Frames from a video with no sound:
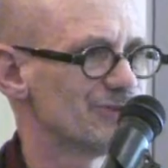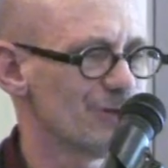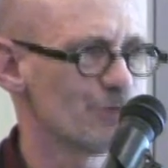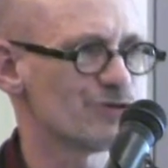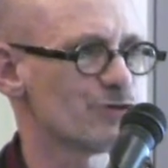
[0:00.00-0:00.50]

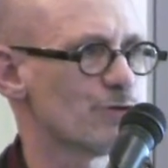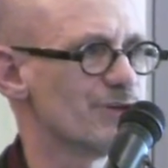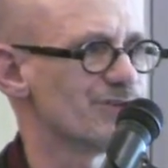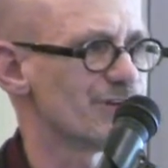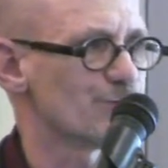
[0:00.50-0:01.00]
citrus
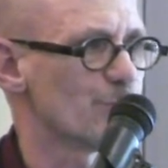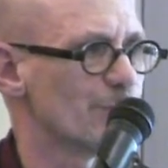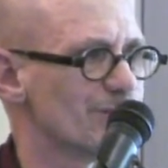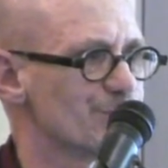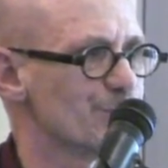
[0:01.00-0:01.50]
trees as
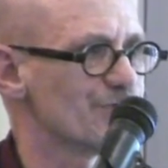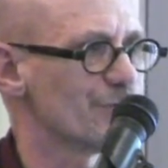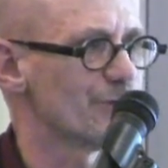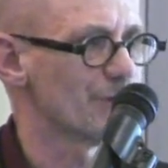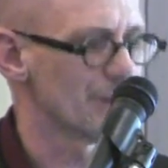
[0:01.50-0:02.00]
replacements
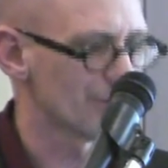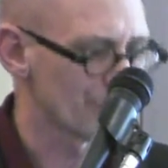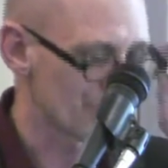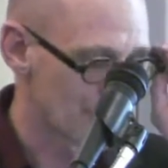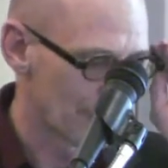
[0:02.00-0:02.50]
for the
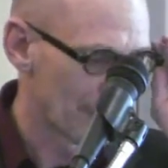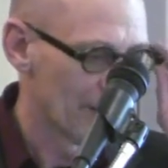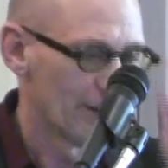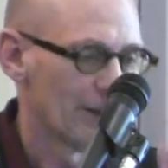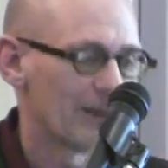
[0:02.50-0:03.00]
ginkgos.
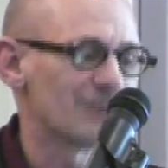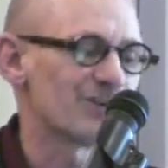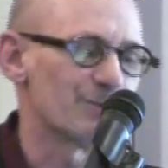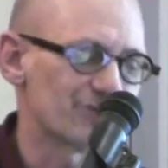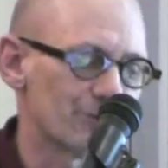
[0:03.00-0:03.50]
And I
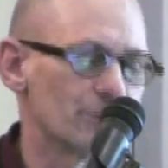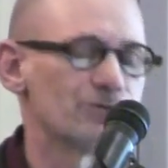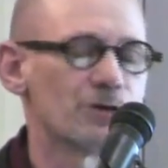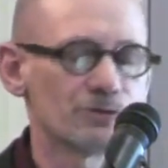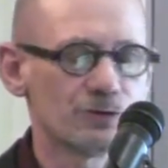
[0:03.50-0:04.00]
said, Mr.
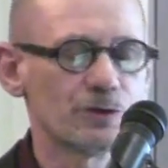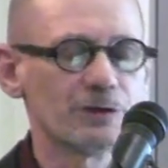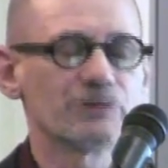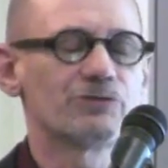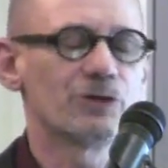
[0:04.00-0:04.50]
Hu, don't do
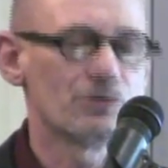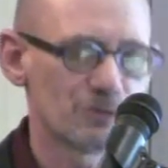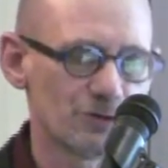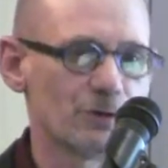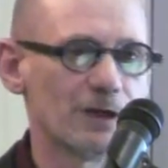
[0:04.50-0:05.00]
it.
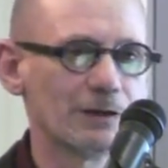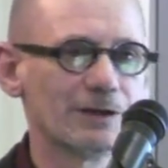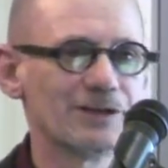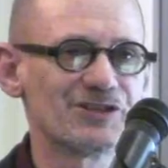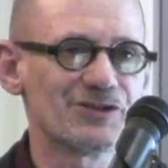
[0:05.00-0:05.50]
Don't do it.
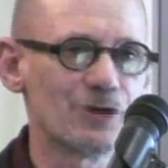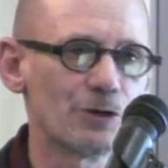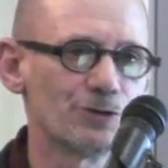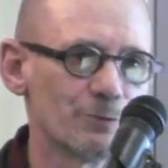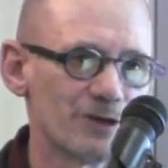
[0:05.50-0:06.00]
And he said,
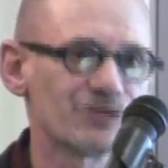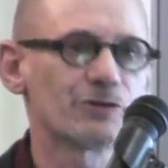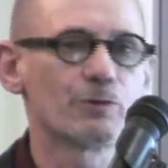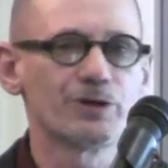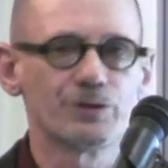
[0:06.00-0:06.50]
no, you
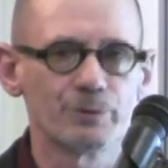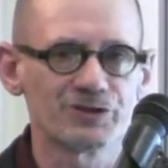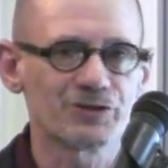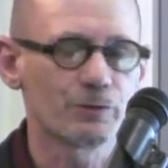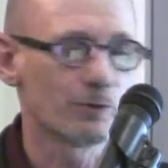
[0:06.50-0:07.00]
must agree. You
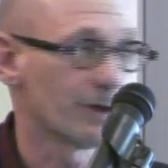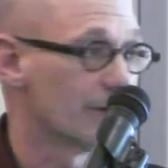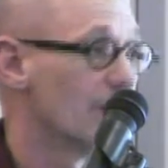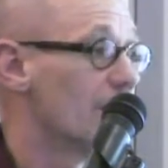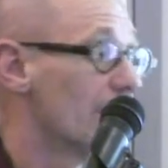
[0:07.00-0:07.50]
must
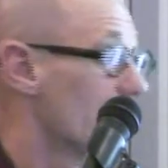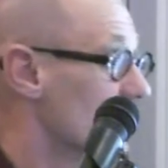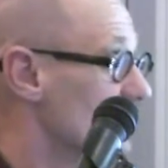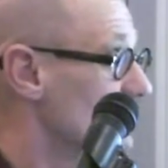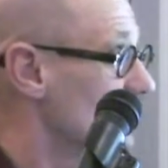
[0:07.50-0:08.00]
agree.
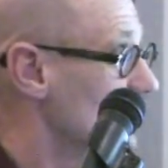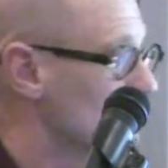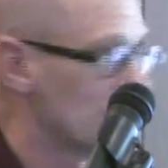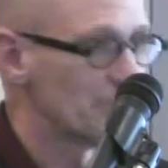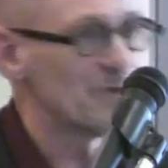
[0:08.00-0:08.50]
And
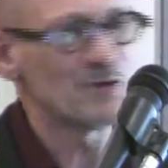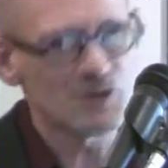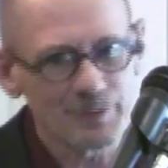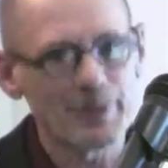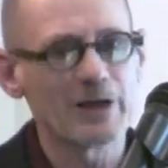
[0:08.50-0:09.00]
this
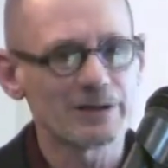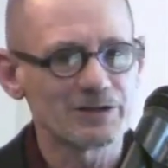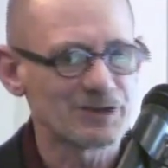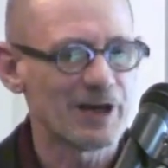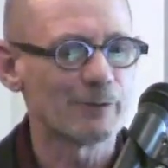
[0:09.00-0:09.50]
was about
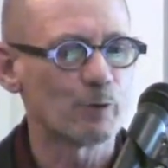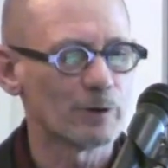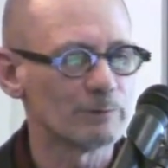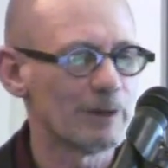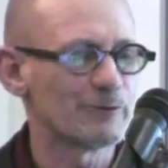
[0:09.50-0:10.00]
at the time
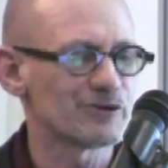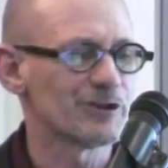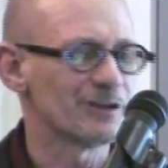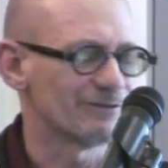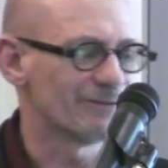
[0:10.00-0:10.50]
where I was
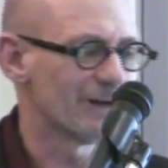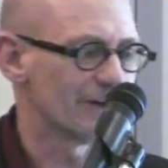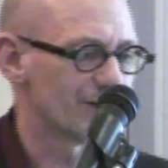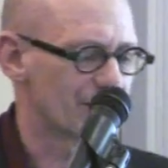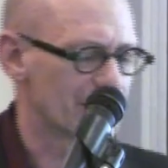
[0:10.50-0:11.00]
going to get fired